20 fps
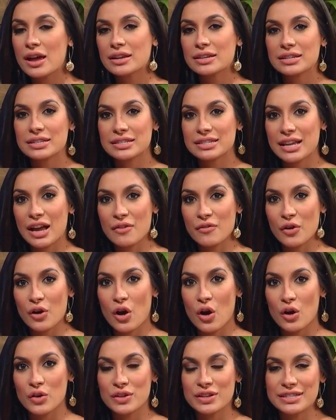discover
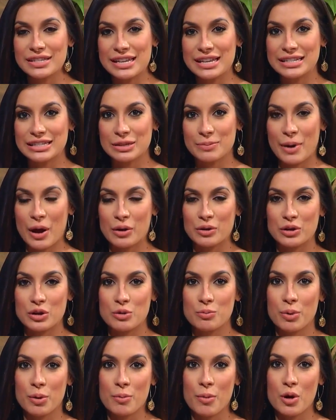all the deets about
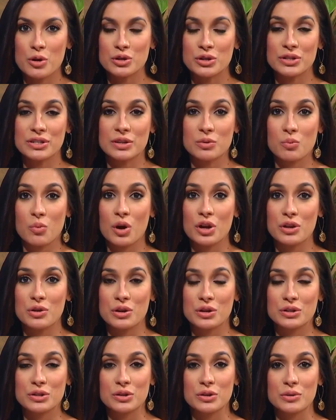new promotions and what you
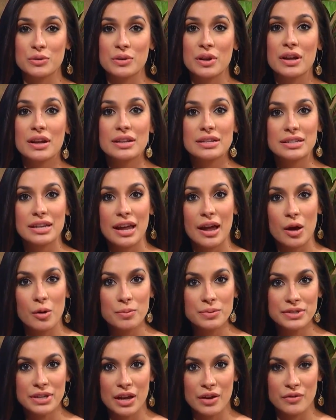can do to
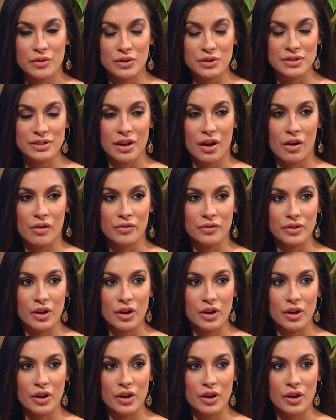help save yourself,